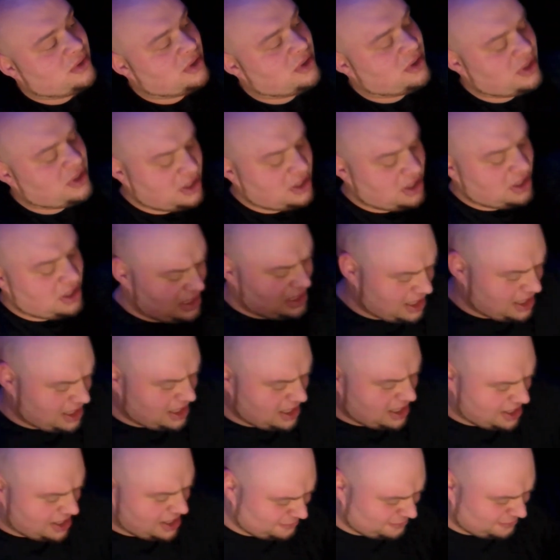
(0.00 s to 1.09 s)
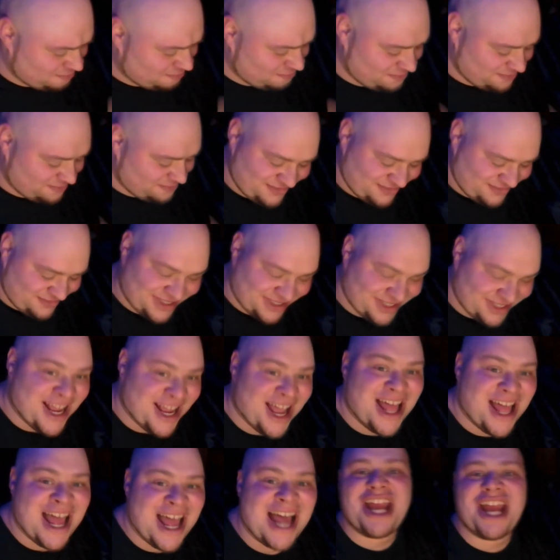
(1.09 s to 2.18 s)
And that's
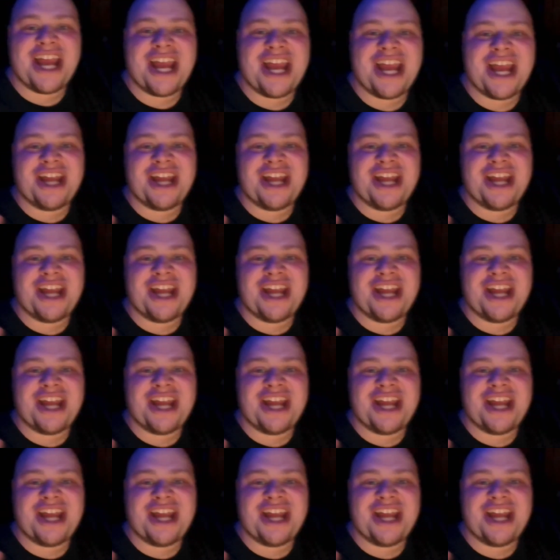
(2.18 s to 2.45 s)
how you know,